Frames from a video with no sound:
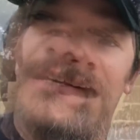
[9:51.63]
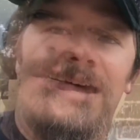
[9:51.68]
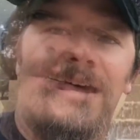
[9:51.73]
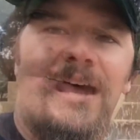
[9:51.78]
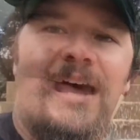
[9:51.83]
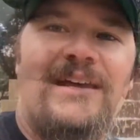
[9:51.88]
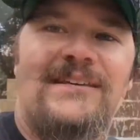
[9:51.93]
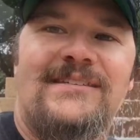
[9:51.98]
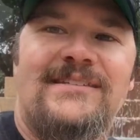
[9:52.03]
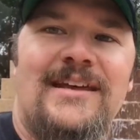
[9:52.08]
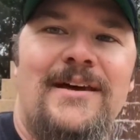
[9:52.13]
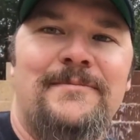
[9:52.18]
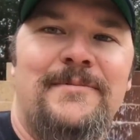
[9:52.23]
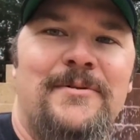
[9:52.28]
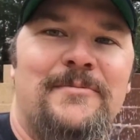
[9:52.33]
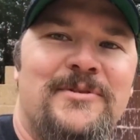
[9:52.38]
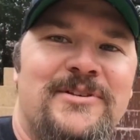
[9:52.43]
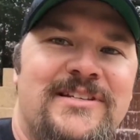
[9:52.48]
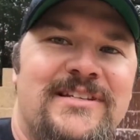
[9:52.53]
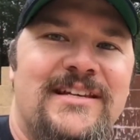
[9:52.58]
Hey guys, stop
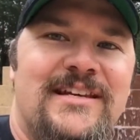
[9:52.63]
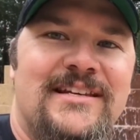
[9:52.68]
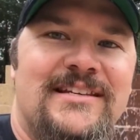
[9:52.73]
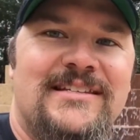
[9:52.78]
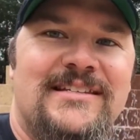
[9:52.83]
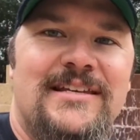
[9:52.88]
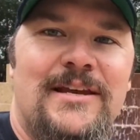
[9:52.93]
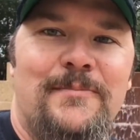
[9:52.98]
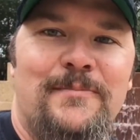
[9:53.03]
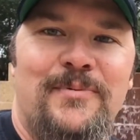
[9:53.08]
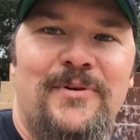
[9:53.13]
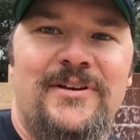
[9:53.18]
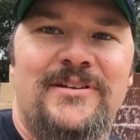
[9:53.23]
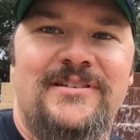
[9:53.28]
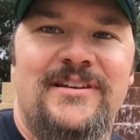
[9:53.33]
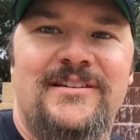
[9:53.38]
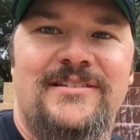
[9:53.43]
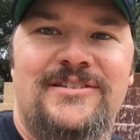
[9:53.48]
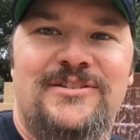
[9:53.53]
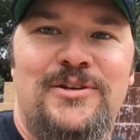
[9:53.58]
number 6
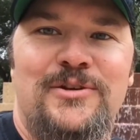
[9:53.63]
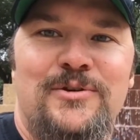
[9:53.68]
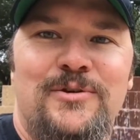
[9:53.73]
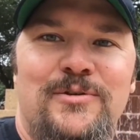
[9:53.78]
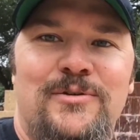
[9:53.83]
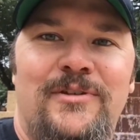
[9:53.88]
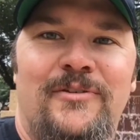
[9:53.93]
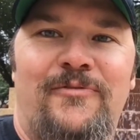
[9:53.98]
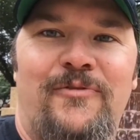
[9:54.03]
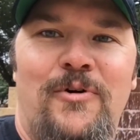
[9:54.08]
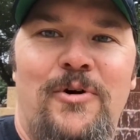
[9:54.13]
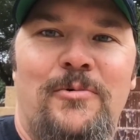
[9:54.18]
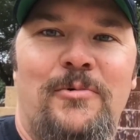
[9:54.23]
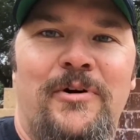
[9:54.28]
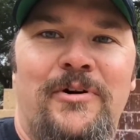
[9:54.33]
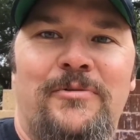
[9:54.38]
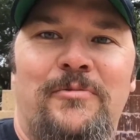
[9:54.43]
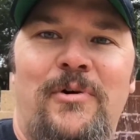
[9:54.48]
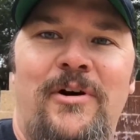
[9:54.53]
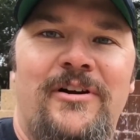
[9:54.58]
brings us to the Fort
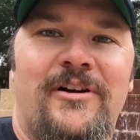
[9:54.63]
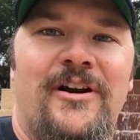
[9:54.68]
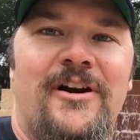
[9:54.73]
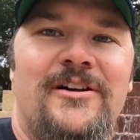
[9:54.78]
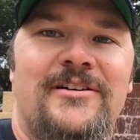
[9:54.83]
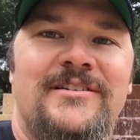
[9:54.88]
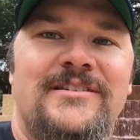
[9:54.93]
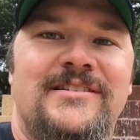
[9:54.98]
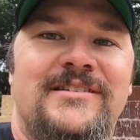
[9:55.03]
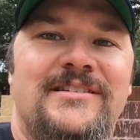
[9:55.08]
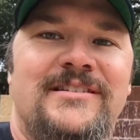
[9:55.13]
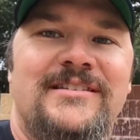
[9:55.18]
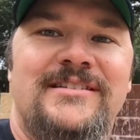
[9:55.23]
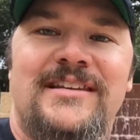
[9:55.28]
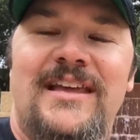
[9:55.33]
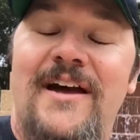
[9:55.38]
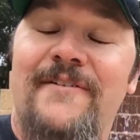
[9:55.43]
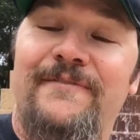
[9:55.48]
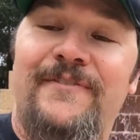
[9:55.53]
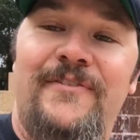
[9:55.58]
Worth Water Gardens.
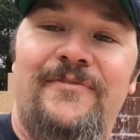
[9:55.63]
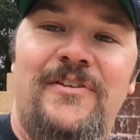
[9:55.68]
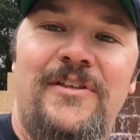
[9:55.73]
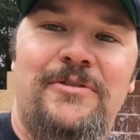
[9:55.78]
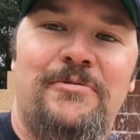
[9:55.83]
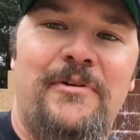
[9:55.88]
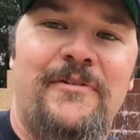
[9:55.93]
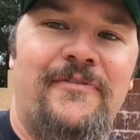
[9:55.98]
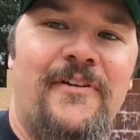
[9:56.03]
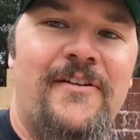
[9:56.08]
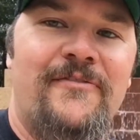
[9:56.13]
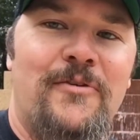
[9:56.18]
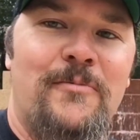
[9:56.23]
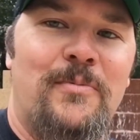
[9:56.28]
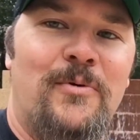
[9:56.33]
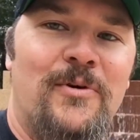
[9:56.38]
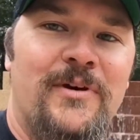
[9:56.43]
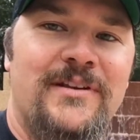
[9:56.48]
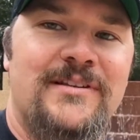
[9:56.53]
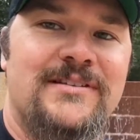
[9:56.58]
It's got 53 favorite
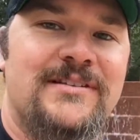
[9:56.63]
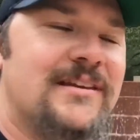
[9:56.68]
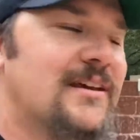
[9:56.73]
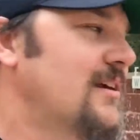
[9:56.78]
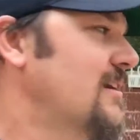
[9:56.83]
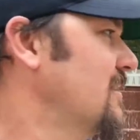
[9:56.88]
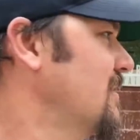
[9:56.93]
points.